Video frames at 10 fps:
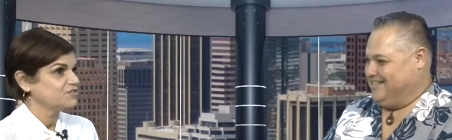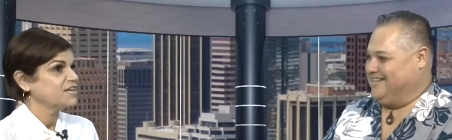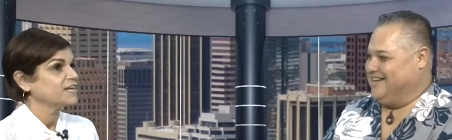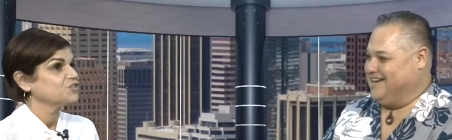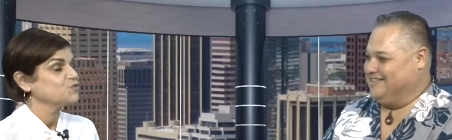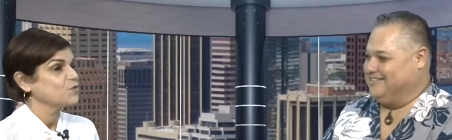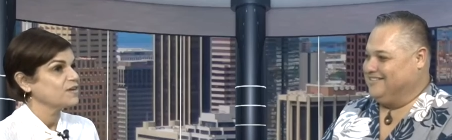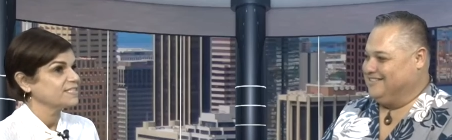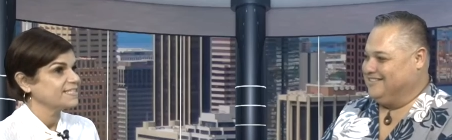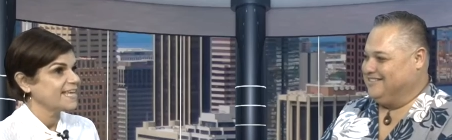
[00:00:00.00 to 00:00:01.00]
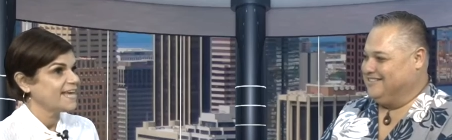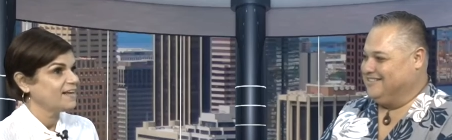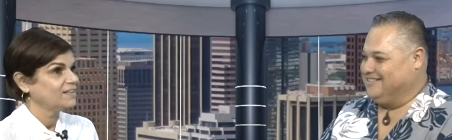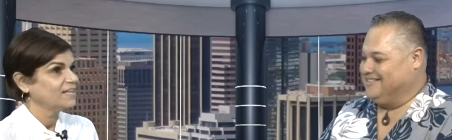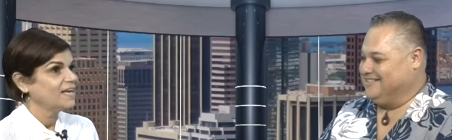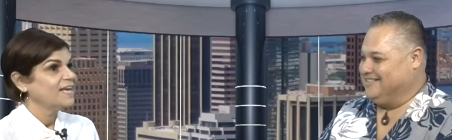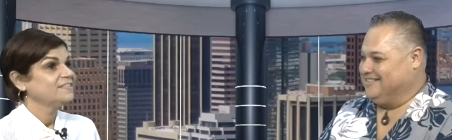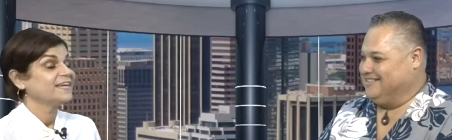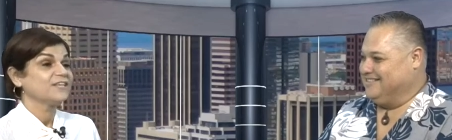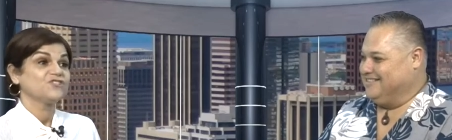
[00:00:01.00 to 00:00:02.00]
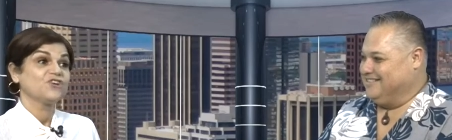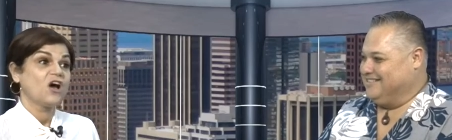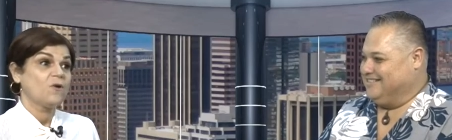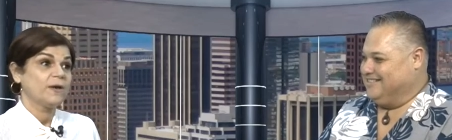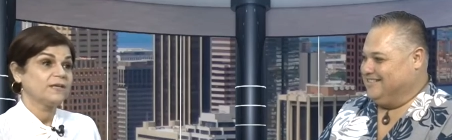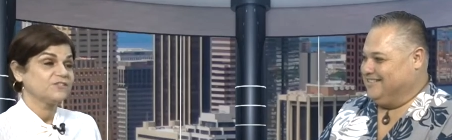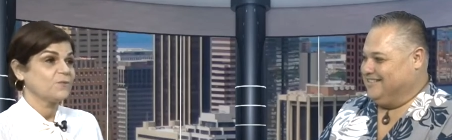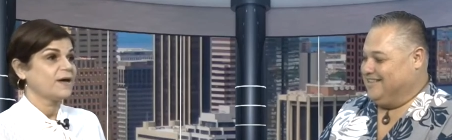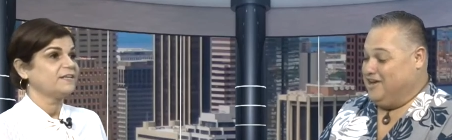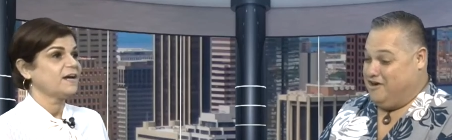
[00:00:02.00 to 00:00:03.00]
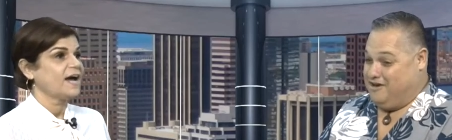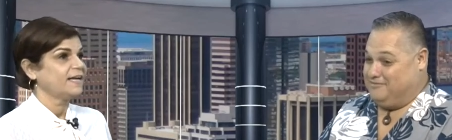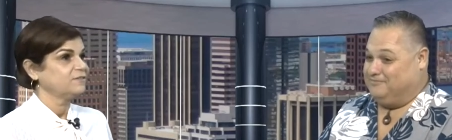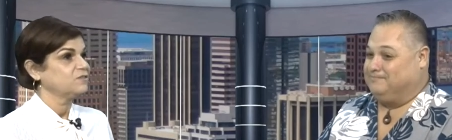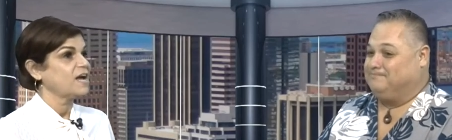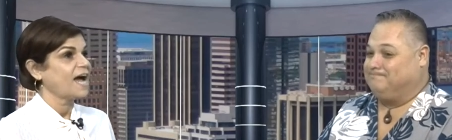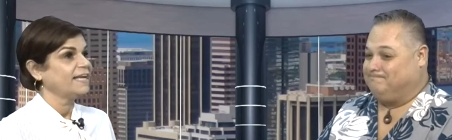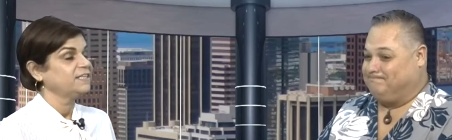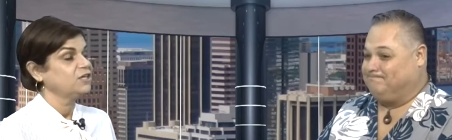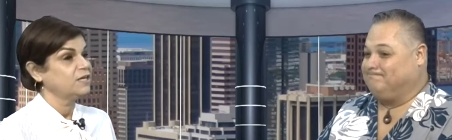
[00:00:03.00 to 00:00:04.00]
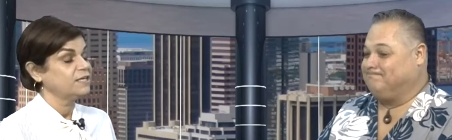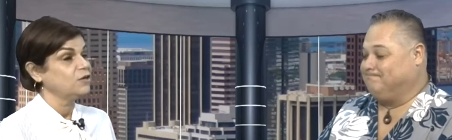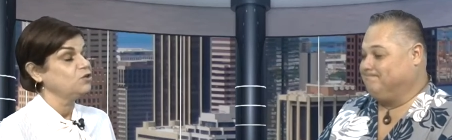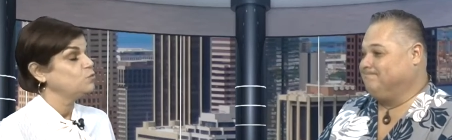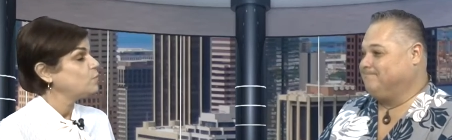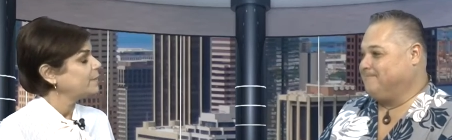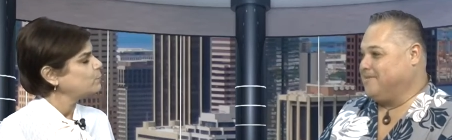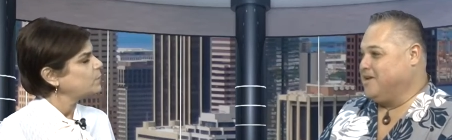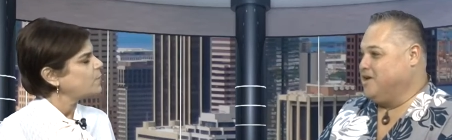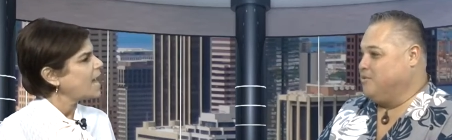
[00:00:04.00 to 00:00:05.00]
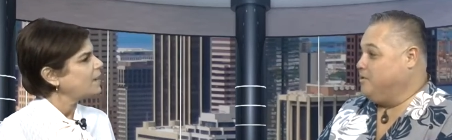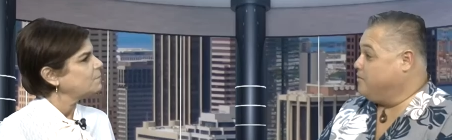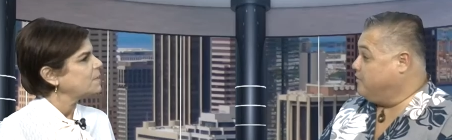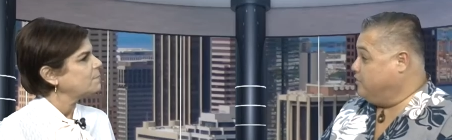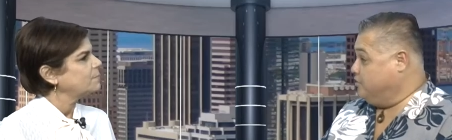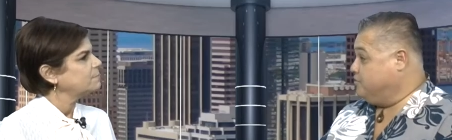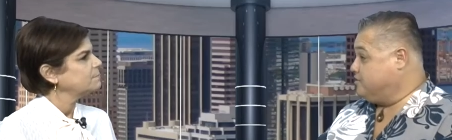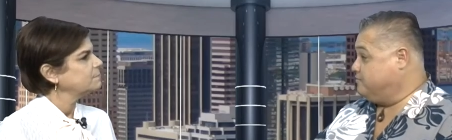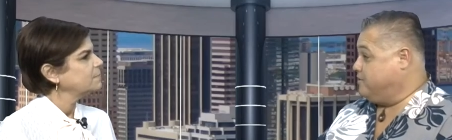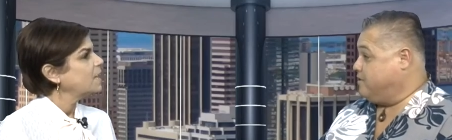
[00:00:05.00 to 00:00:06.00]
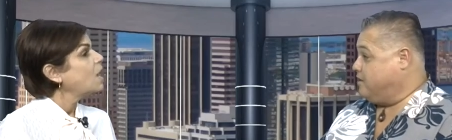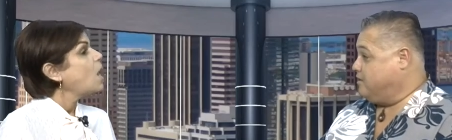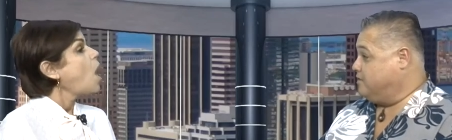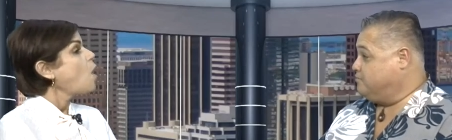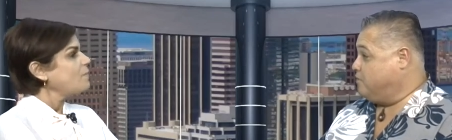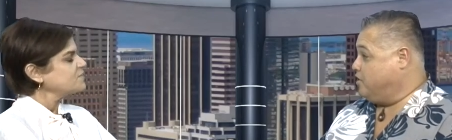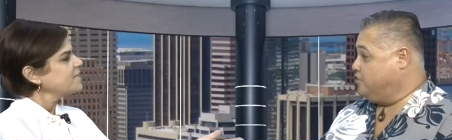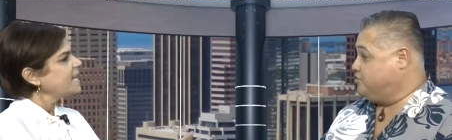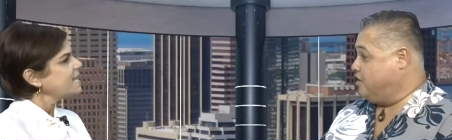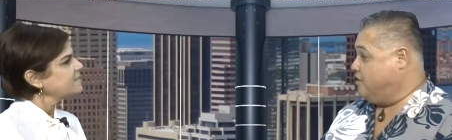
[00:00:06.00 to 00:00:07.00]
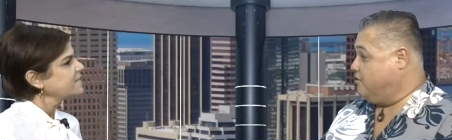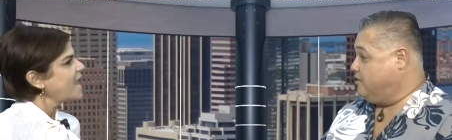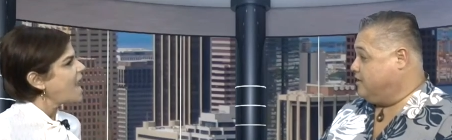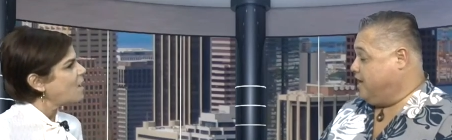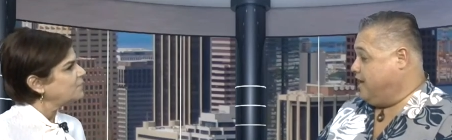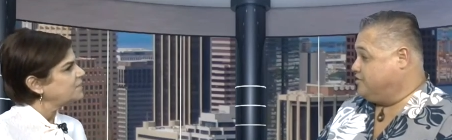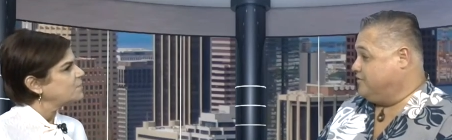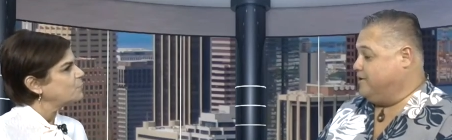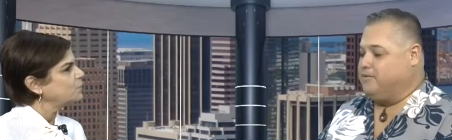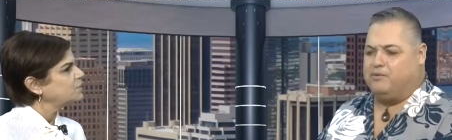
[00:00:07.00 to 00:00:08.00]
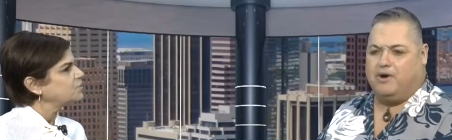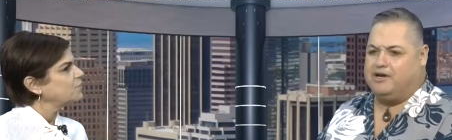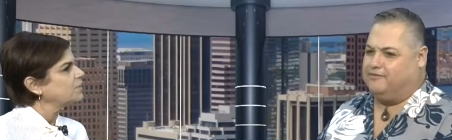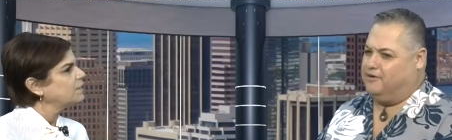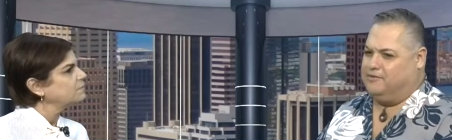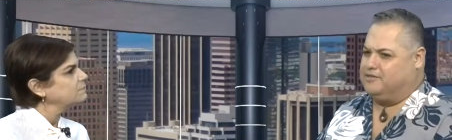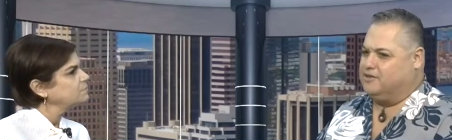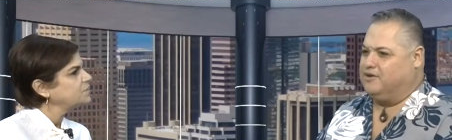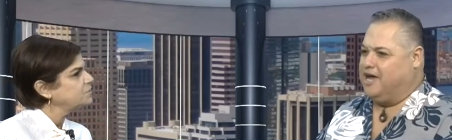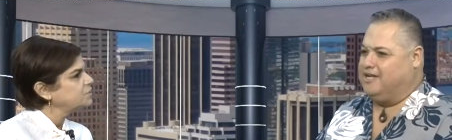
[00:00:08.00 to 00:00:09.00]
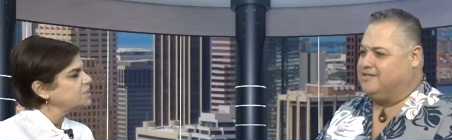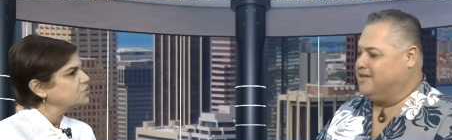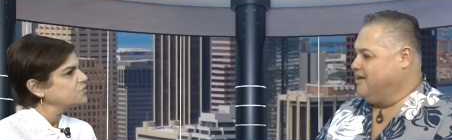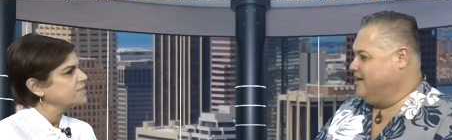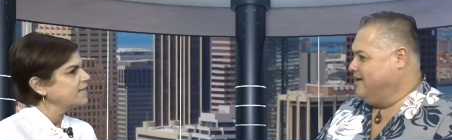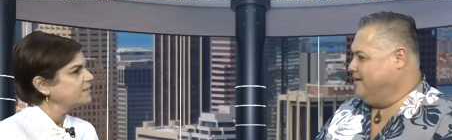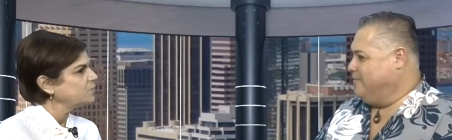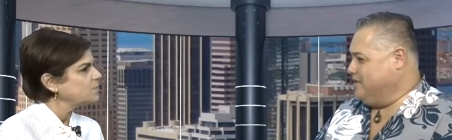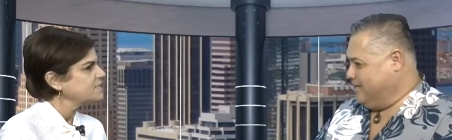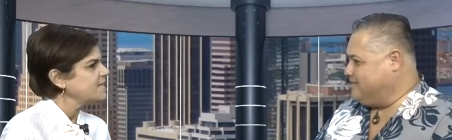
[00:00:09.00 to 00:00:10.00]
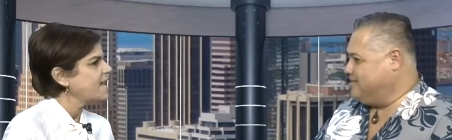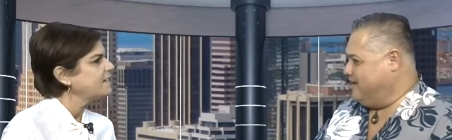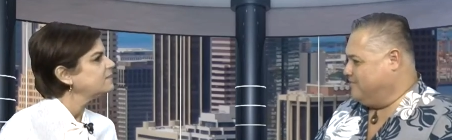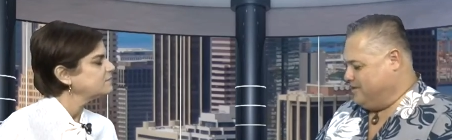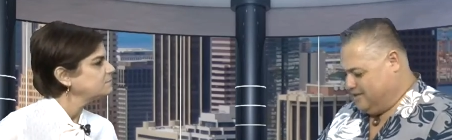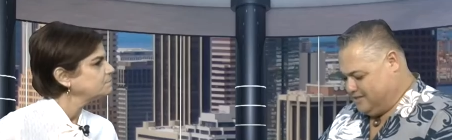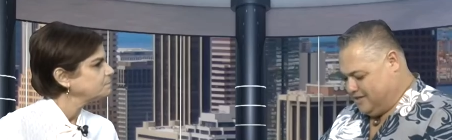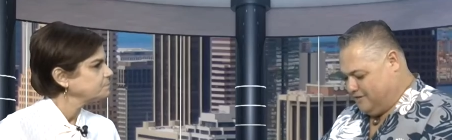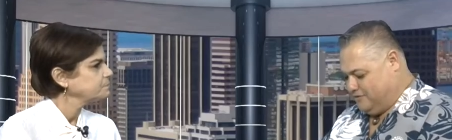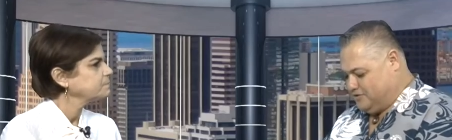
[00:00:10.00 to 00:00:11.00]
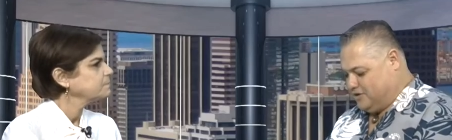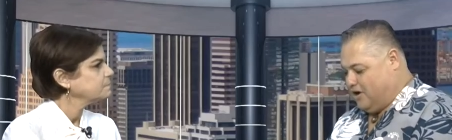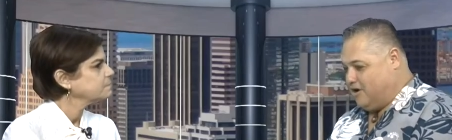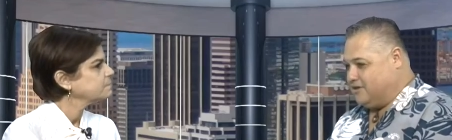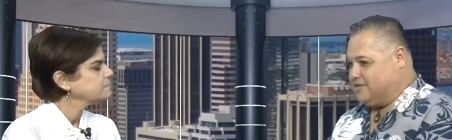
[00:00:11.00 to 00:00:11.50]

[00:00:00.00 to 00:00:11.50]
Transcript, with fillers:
Speaker 1: Tickets yeah. are on sale. Tickets are going, so I... I, I, what, what, we were on people? the news.
Speaker 2: We were on the oh, morning show. Ask, hey, morning it went wonderful. Go? It was so nice. Did, did you sing? You we did sing. We did sing a few songs,